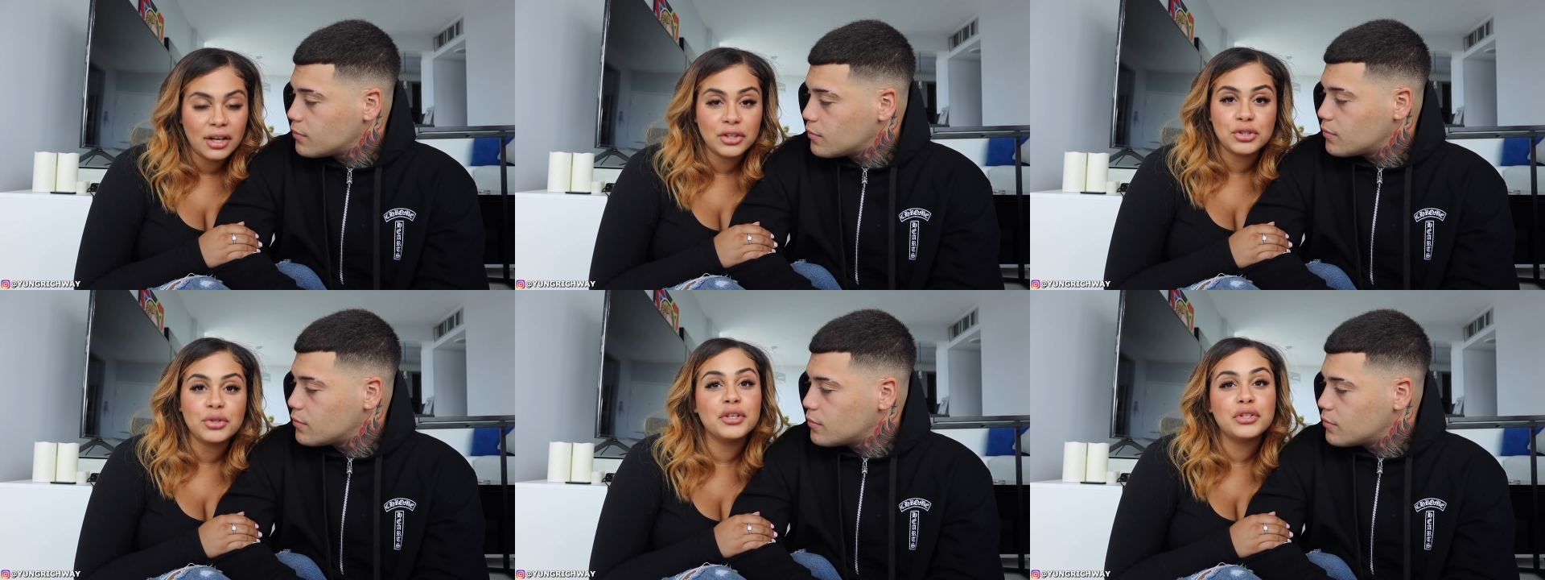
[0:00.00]
Speaker 1: Long
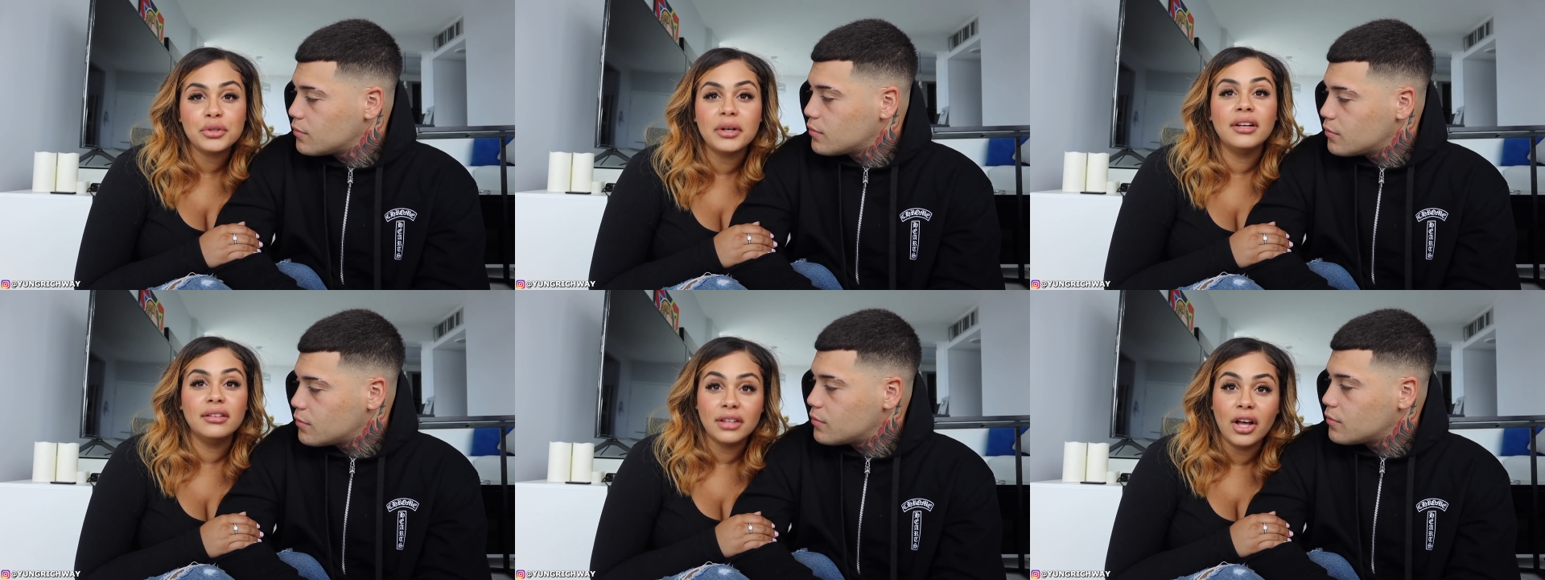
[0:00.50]
story short, a
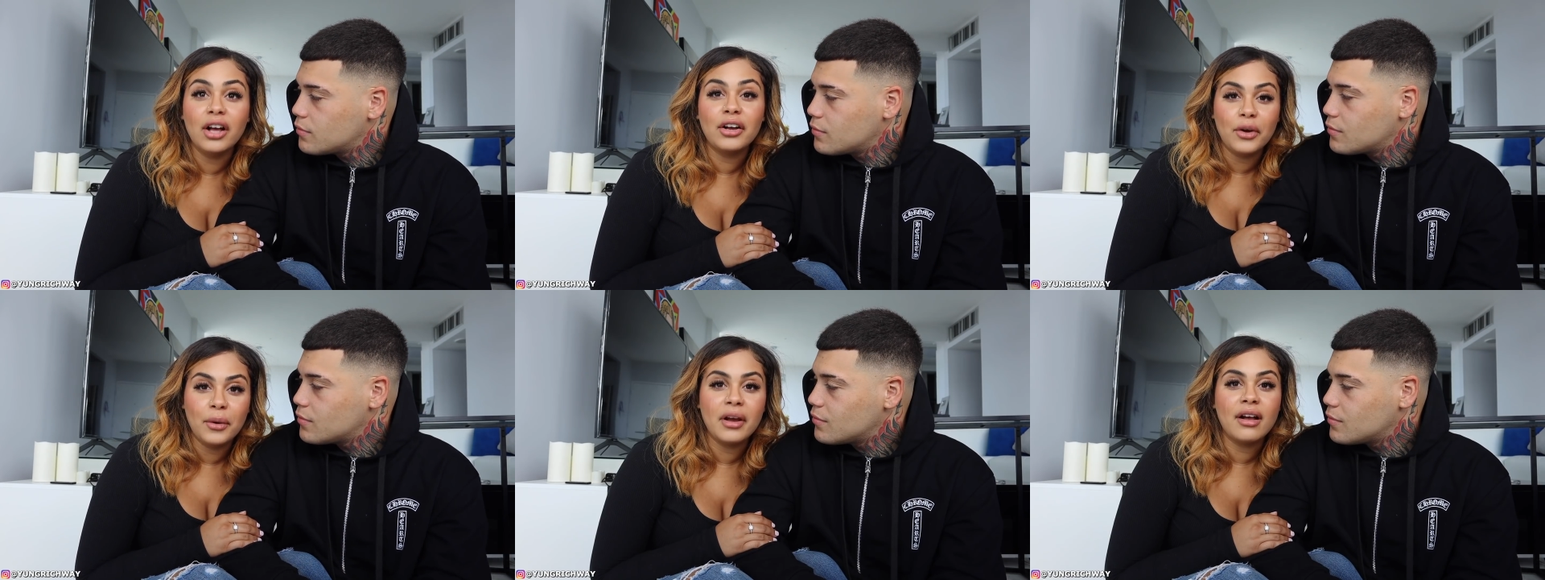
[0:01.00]
lot
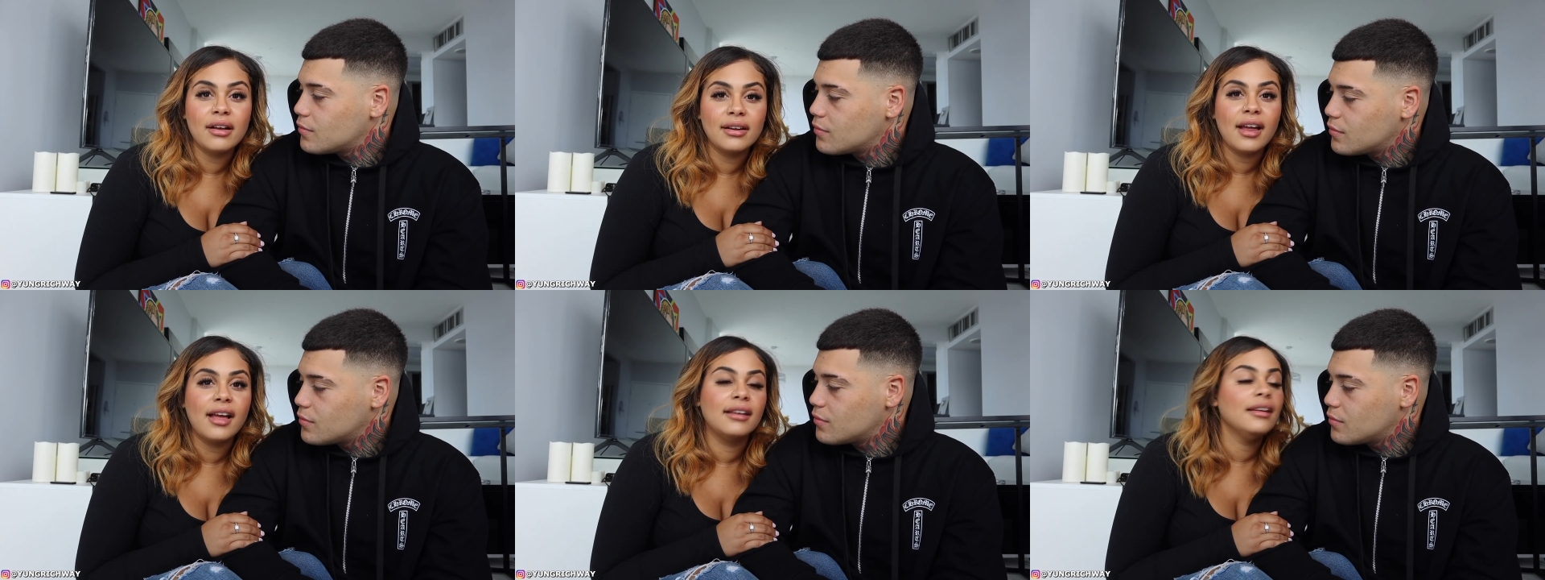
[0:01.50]
going on,
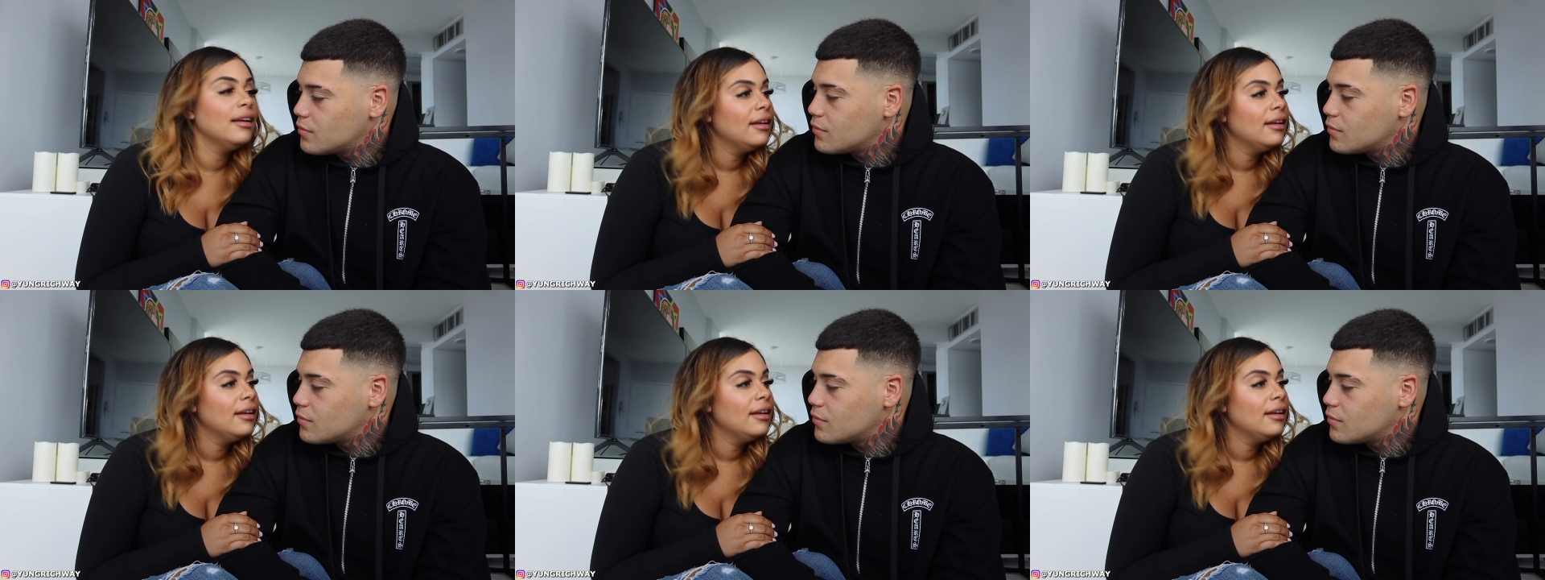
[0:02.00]
and.